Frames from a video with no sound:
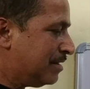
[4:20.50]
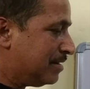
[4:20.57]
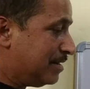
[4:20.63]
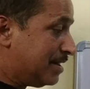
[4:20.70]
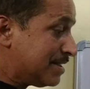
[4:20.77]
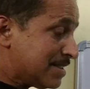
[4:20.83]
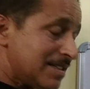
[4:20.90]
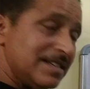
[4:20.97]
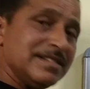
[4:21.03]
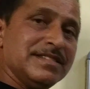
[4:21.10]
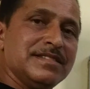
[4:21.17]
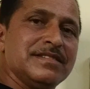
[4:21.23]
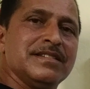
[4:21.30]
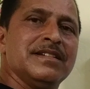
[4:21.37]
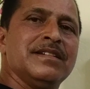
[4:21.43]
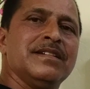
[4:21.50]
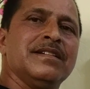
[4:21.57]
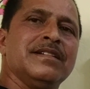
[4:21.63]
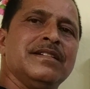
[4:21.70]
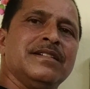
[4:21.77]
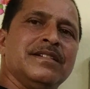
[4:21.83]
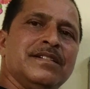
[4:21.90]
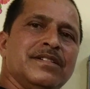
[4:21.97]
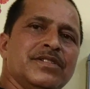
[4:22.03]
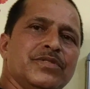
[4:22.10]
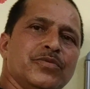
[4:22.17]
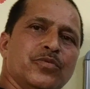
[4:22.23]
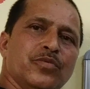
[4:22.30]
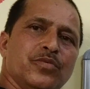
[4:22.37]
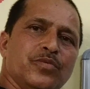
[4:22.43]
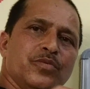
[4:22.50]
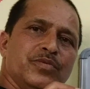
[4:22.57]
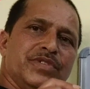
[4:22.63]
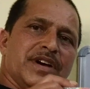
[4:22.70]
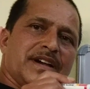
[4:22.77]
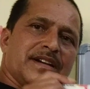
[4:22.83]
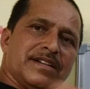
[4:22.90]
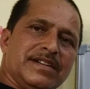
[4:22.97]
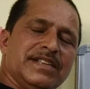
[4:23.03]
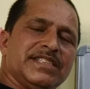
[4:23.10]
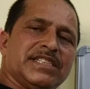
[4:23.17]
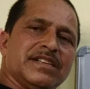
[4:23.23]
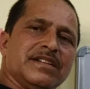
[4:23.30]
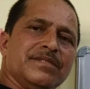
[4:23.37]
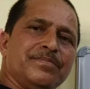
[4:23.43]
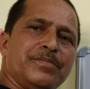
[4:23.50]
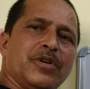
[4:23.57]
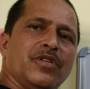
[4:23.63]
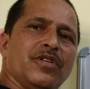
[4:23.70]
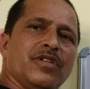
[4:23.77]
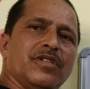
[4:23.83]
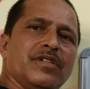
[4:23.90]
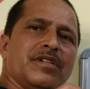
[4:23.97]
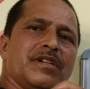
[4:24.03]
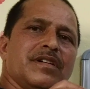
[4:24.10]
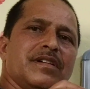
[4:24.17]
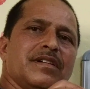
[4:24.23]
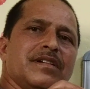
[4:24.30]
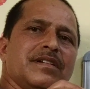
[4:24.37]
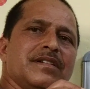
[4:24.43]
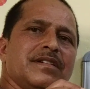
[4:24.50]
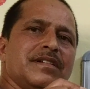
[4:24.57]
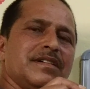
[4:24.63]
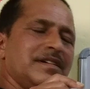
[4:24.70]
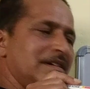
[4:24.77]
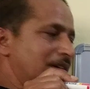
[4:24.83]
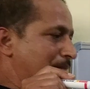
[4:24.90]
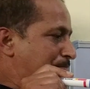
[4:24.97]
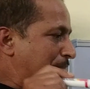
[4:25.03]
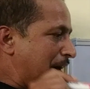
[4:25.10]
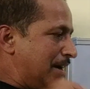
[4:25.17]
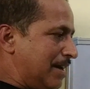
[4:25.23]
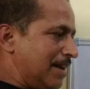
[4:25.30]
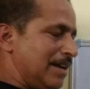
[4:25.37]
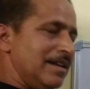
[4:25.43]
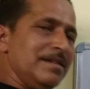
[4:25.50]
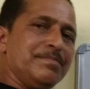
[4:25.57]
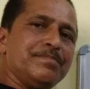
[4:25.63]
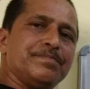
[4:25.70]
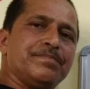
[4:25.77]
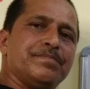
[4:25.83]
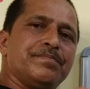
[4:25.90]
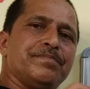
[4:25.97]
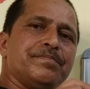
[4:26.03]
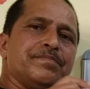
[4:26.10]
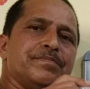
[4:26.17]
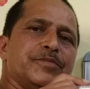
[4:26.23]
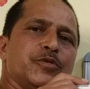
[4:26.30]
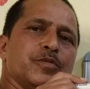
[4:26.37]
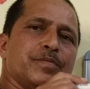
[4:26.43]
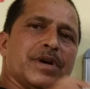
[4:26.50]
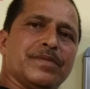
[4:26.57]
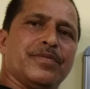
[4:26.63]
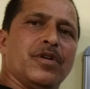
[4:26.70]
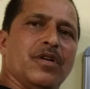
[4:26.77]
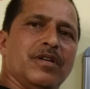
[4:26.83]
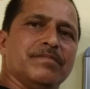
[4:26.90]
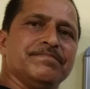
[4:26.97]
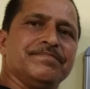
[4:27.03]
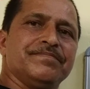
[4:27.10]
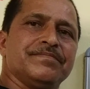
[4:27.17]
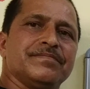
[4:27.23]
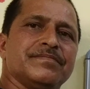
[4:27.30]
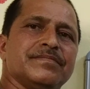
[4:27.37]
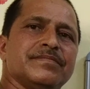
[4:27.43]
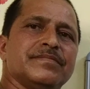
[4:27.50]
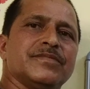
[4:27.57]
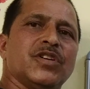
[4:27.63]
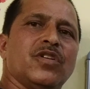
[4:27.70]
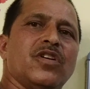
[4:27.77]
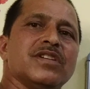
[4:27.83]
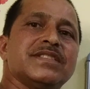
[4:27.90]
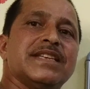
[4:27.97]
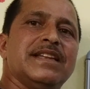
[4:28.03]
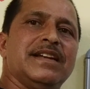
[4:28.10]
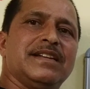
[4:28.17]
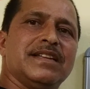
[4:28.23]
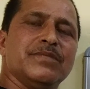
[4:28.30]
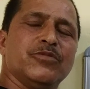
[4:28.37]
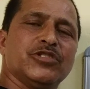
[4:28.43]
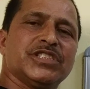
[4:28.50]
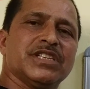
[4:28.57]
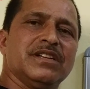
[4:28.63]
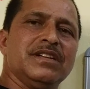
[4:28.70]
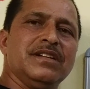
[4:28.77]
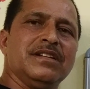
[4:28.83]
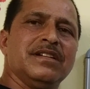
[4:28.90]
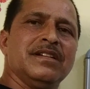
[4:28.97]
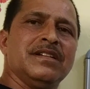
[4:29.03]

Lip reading: This is the condition for a particle to perform oscillatory motion.